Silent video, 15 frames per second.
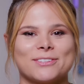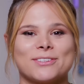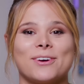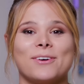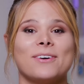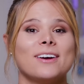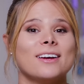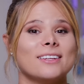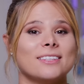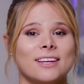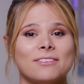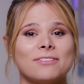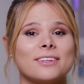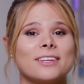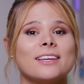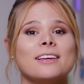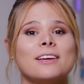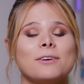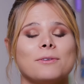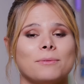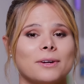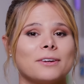So definitely
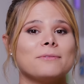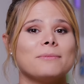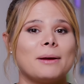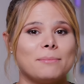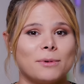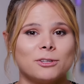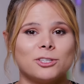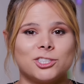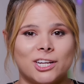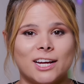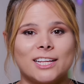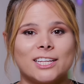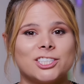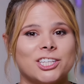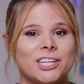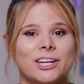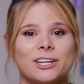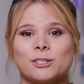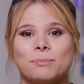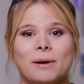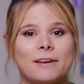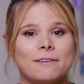one of my most challenging
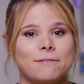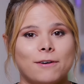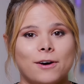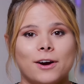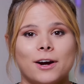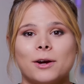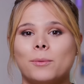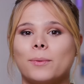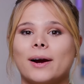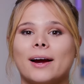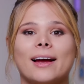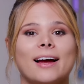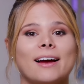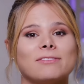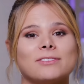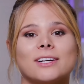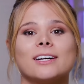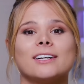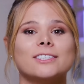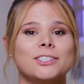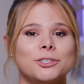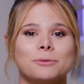hairs by far, where I have to
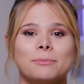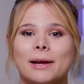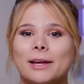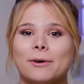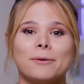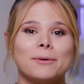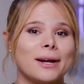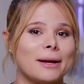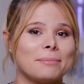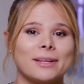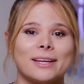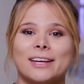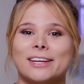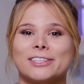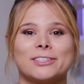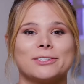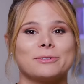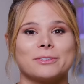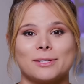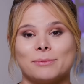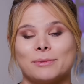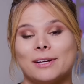undo my own application
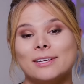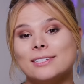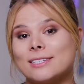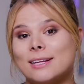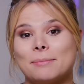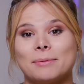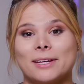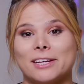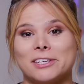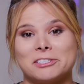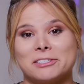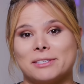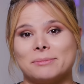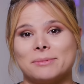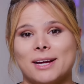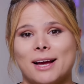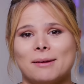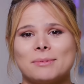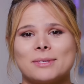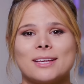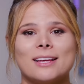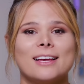or someone else's application
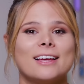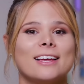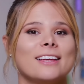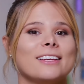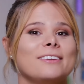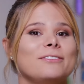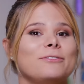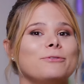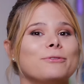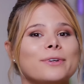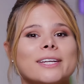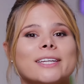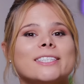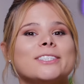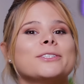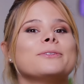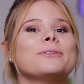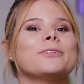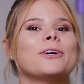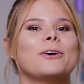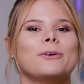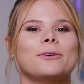sometimes,
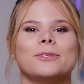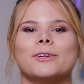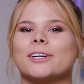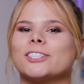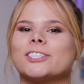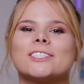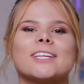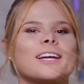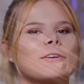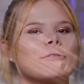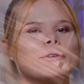redo the whole look, just like a